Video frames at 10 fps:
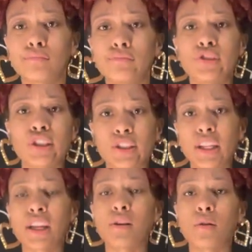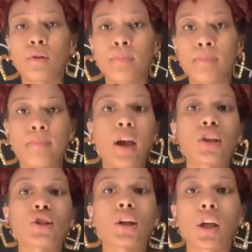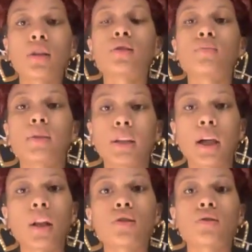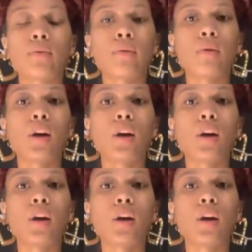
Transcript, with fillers: Just need to match the colors with the color. So